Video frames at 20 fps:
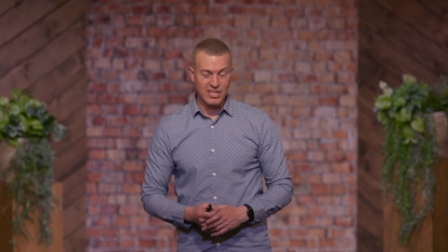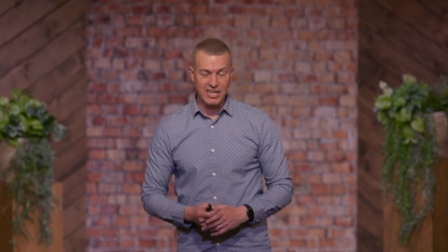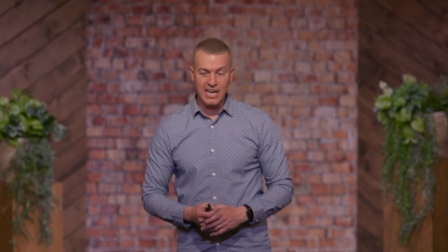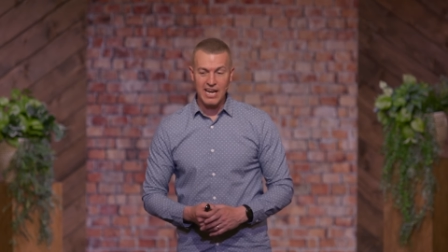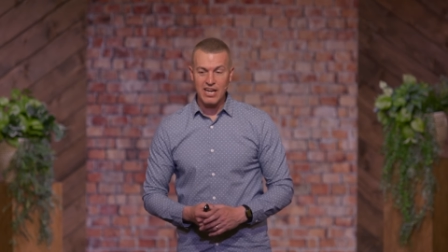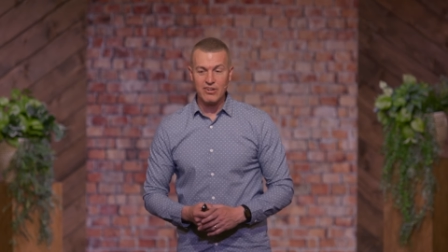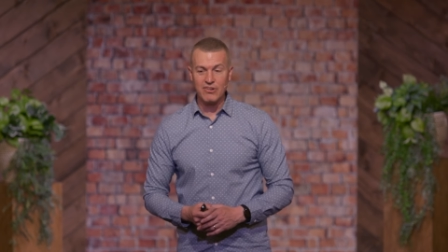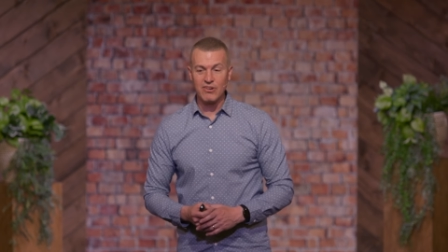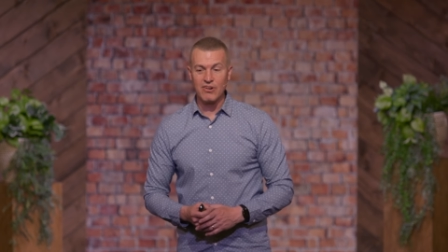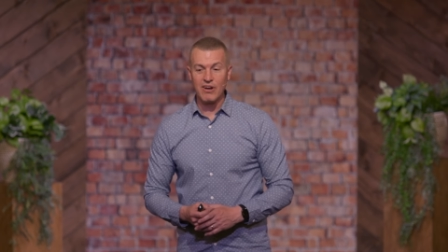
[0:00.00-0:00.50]
Now,
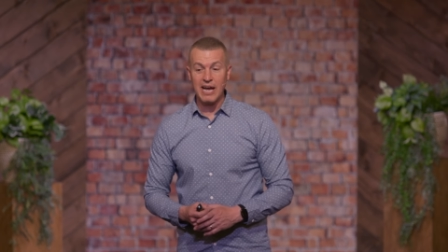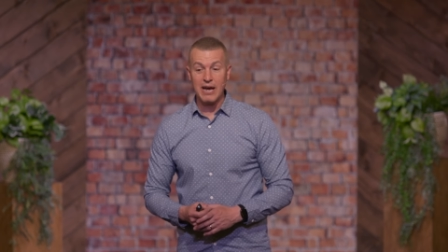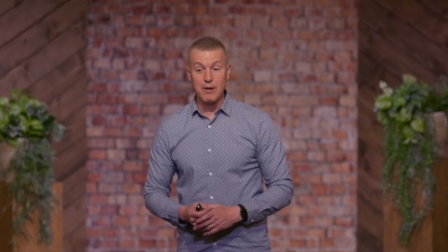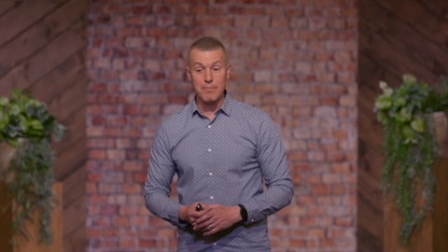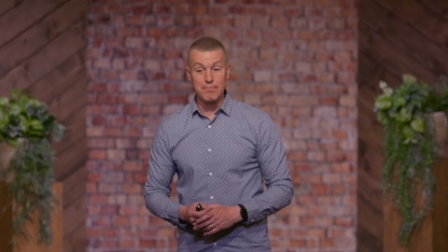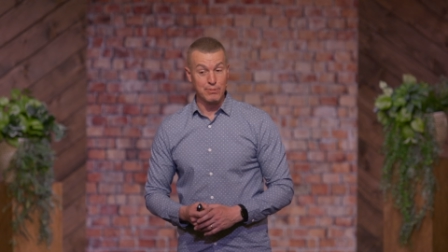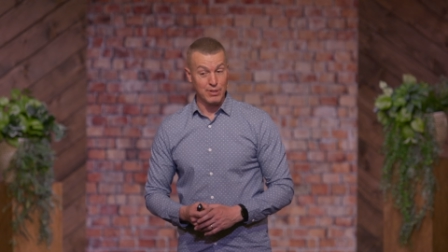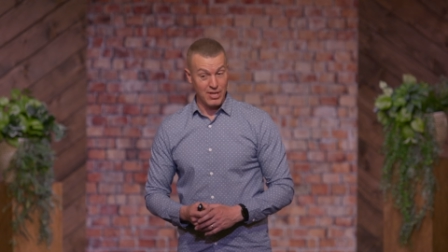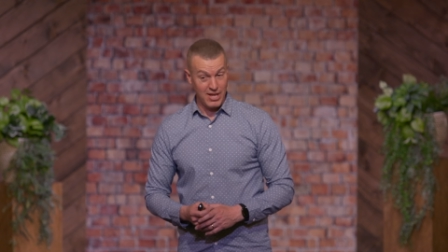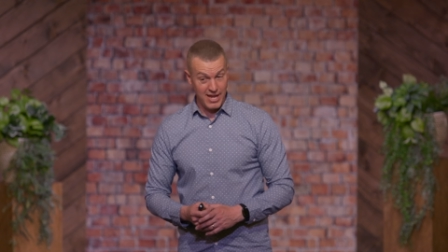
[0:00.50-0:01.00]
I don't know how
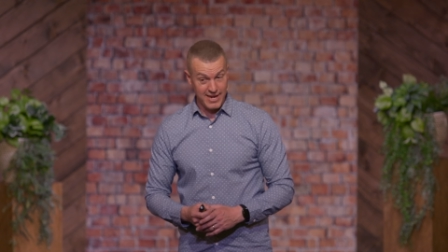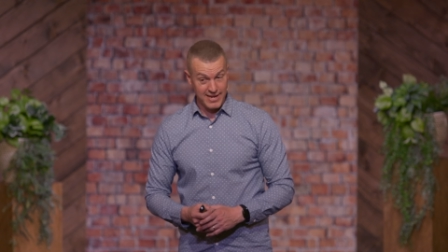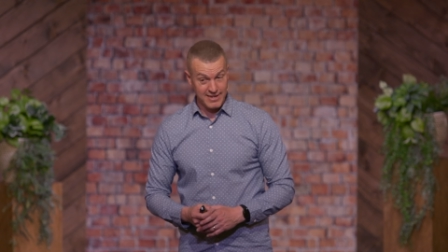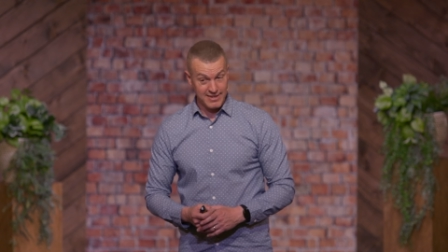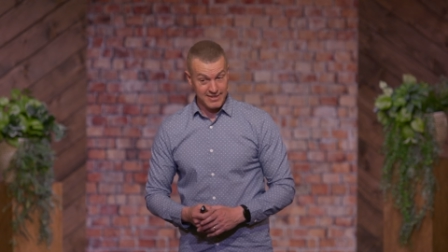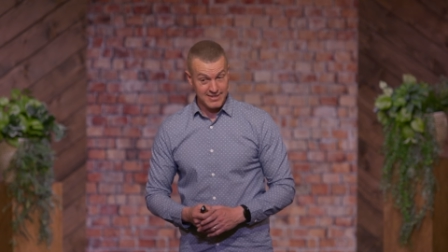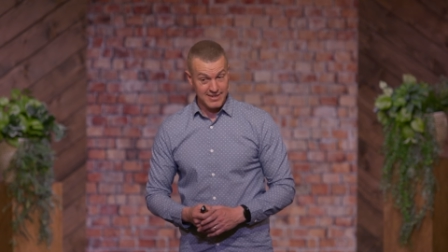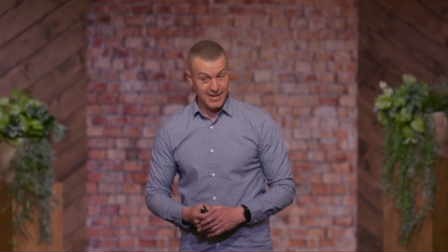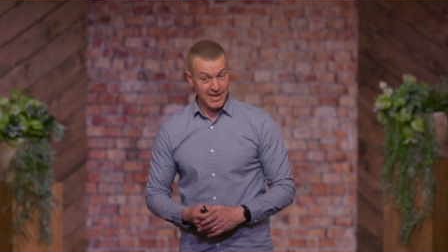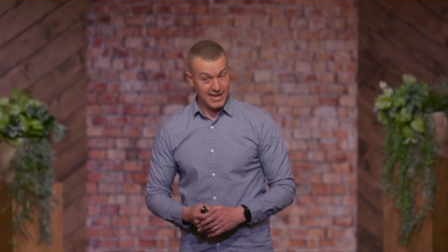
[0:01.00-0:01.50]

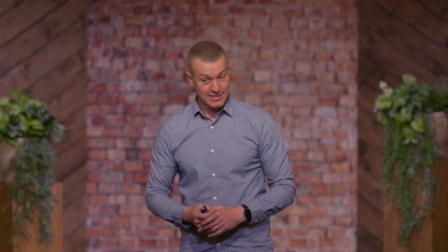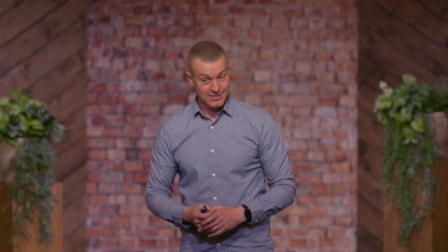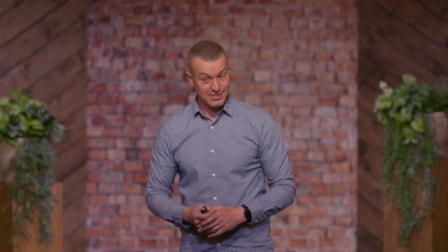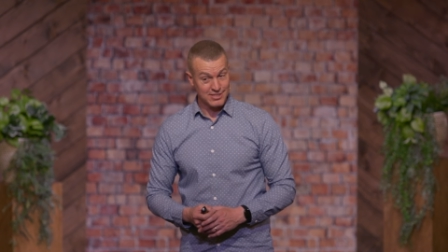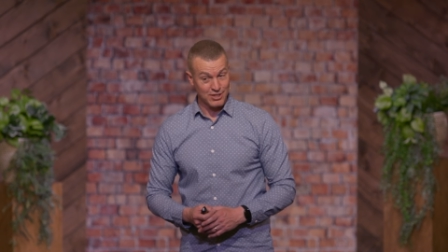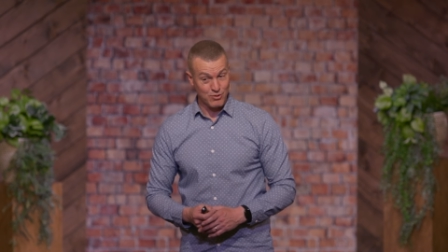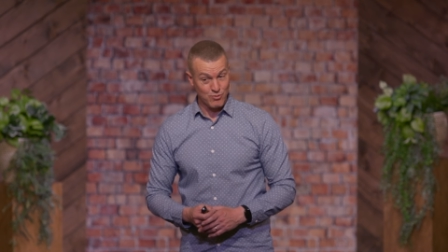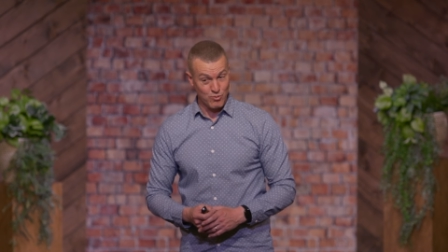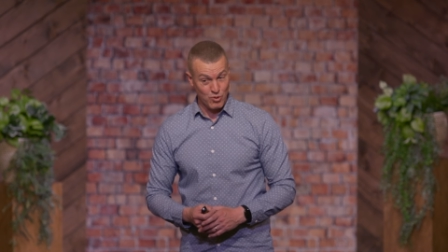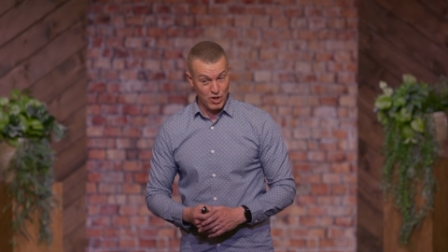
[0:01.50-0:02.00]
blind
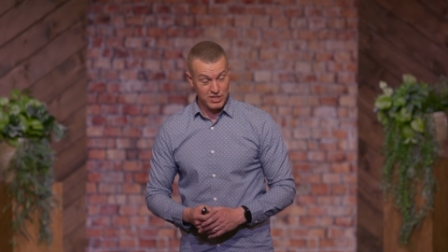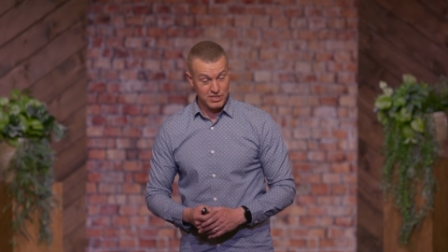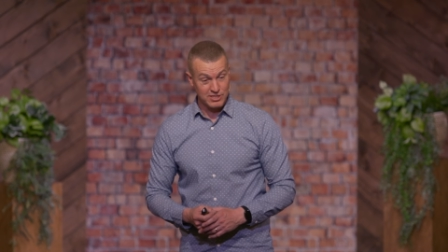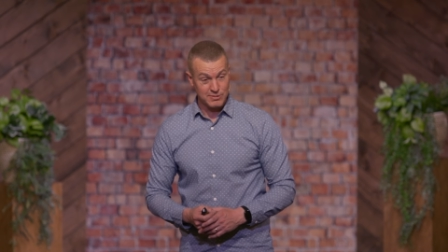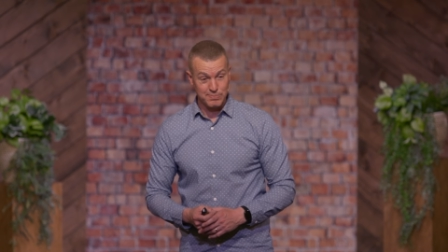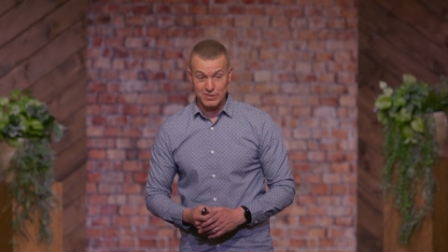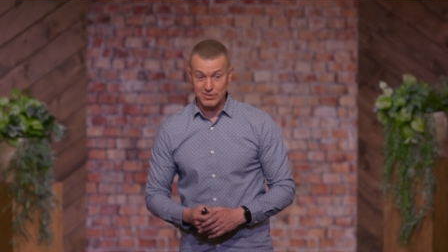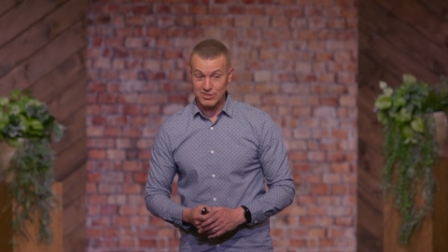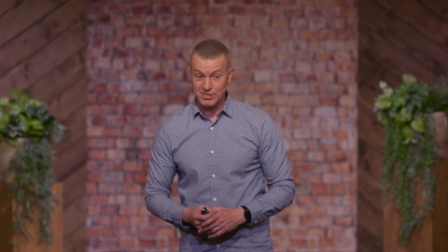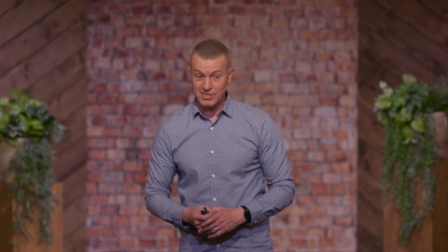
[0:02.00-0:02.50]
Isaac was,
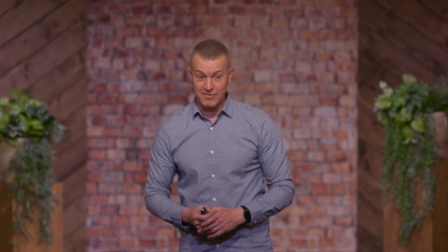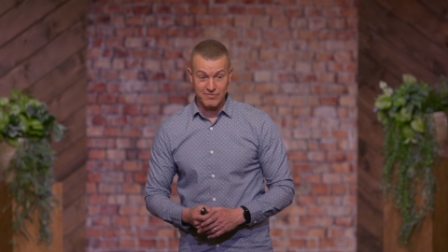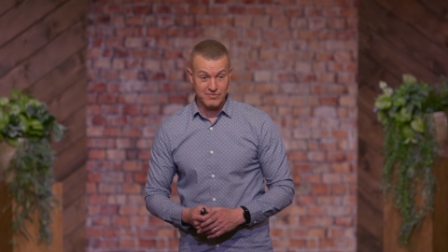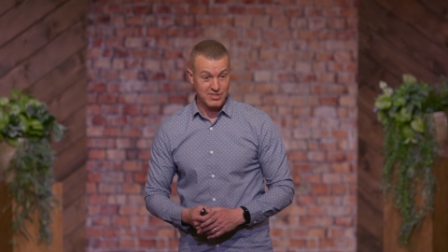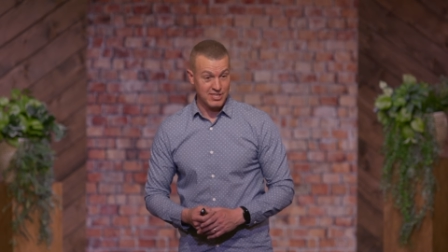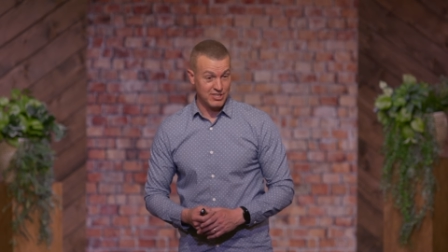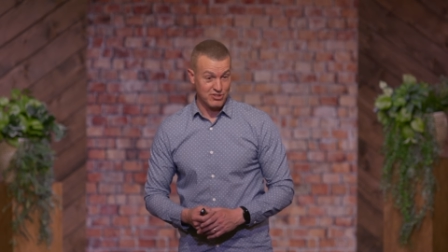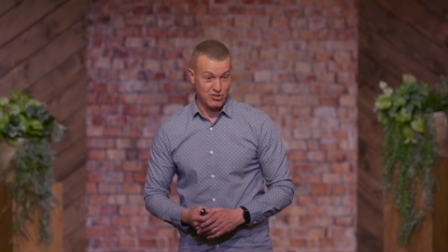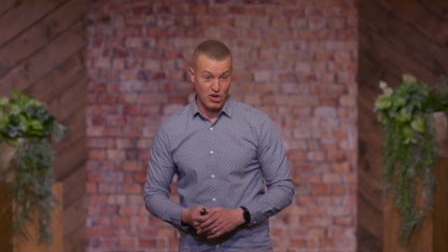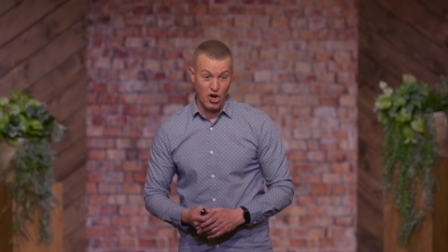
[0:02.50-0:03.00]
but
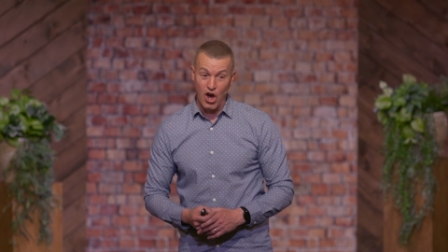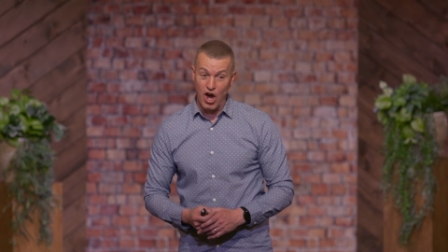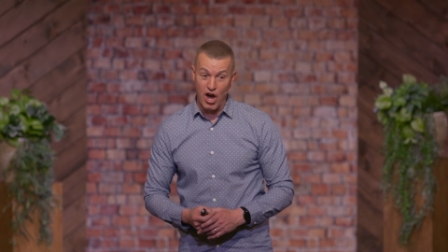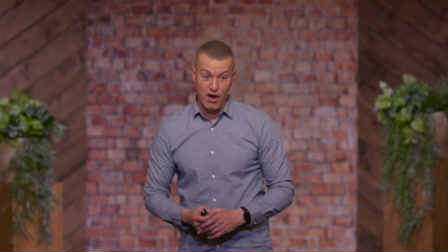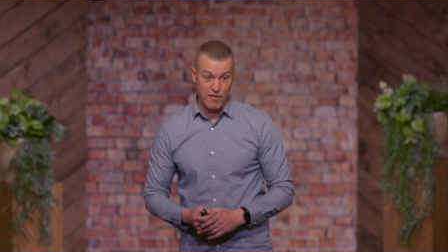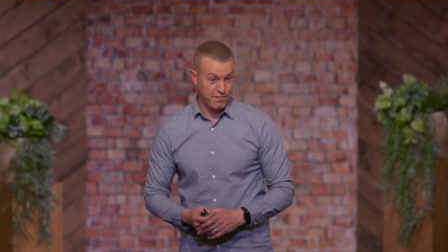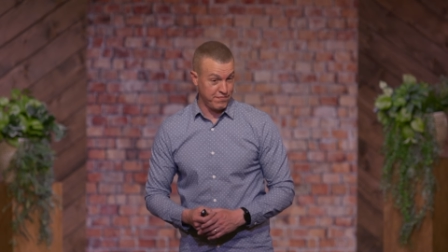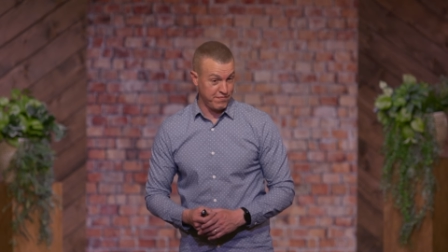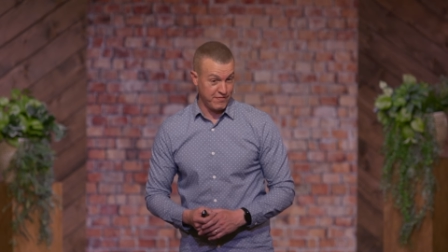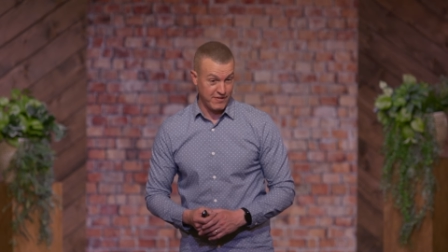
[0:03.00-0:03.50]
something is
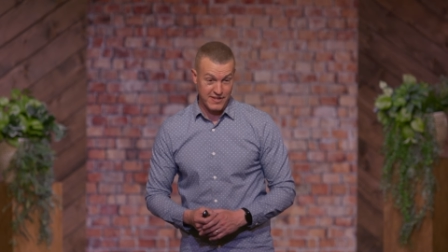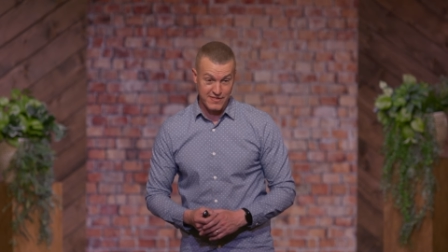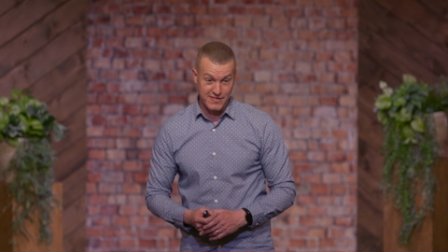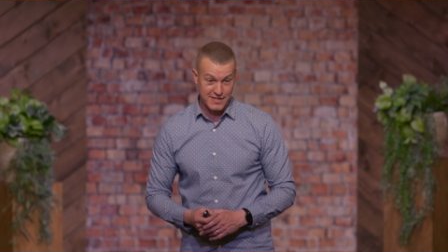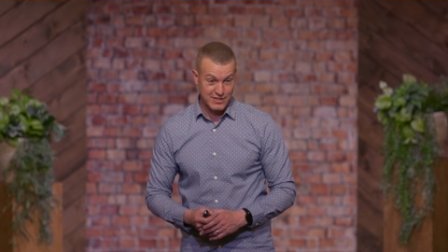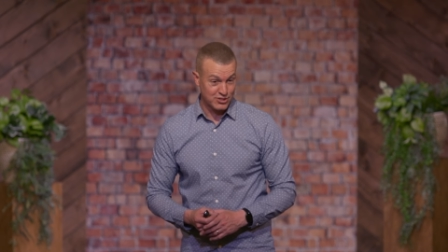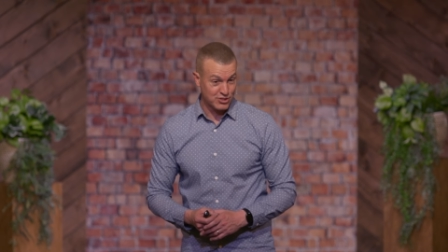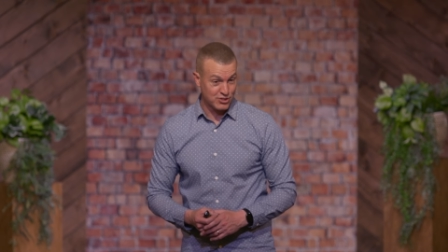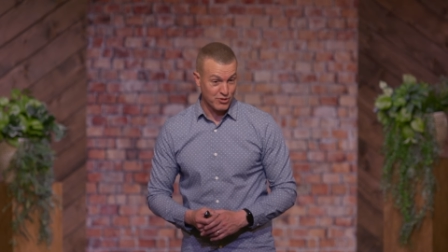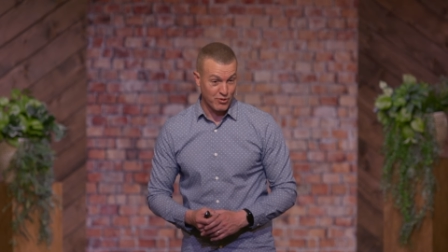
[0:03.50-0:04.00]
off in
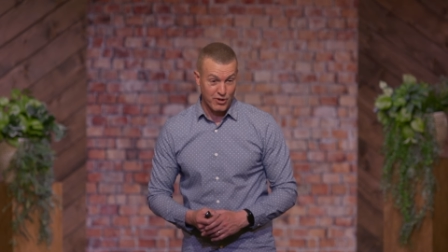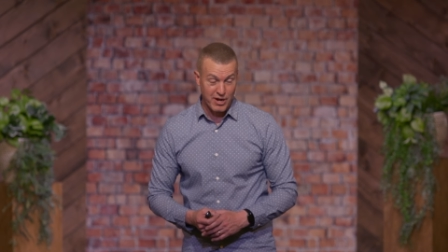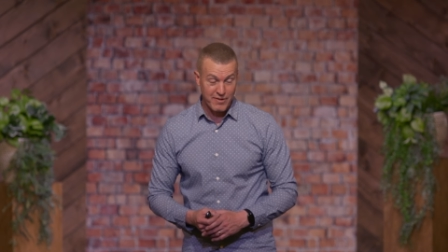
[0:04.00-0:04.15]
this story.